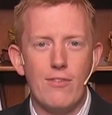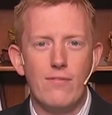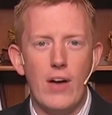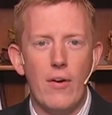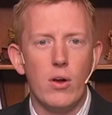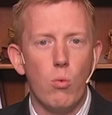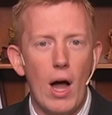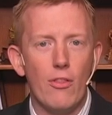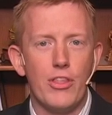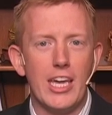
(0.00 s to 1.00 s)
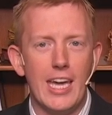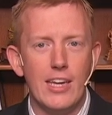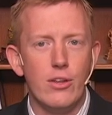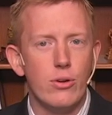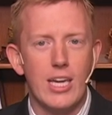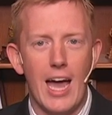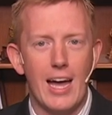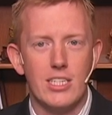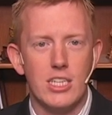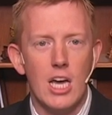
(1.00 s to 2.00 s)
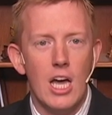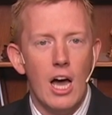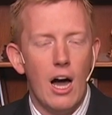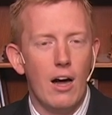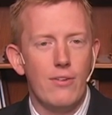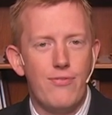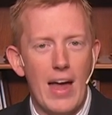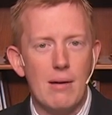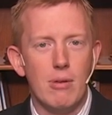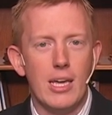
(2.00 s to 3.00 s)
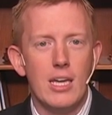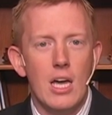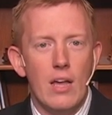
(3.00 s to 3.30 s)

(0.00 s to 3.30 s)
a very wealthy Hindu caste family.